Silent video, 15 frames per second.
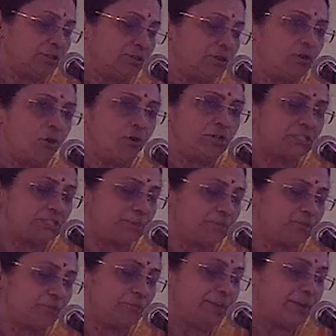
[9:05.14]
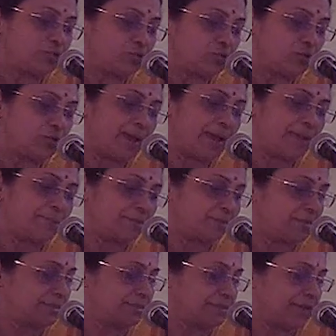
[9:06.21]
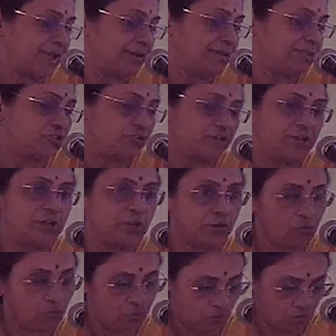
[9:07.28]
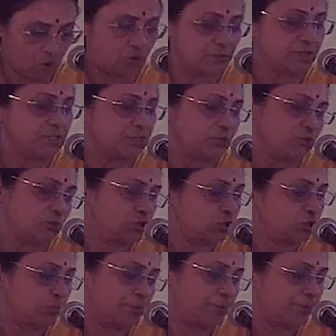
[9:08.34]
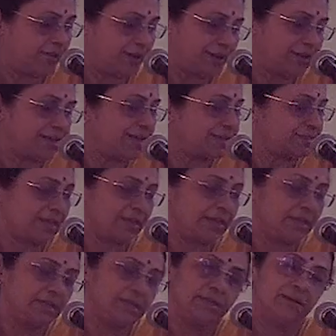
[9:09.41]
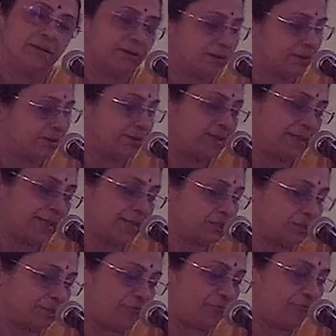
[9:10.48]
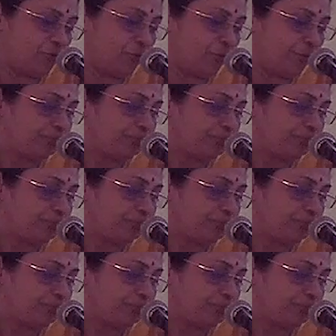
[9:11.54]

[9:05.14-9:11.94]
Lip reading: The concept of metro capitals and district headquarters was also prevalent, as I indicated before.